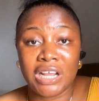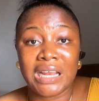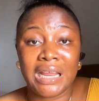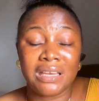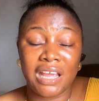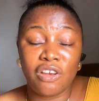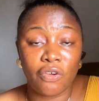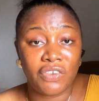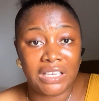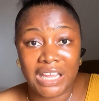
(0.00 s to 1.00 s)
and at the end
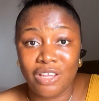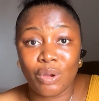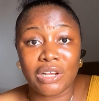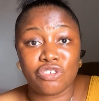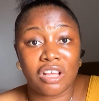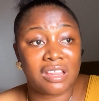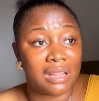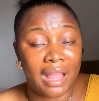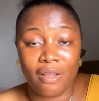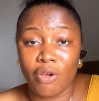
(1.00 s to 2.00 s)
of the day you are just
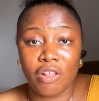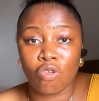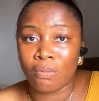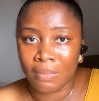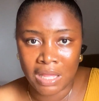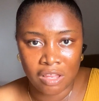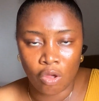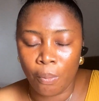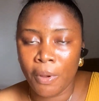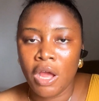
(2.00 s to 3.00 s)
like going to mess up.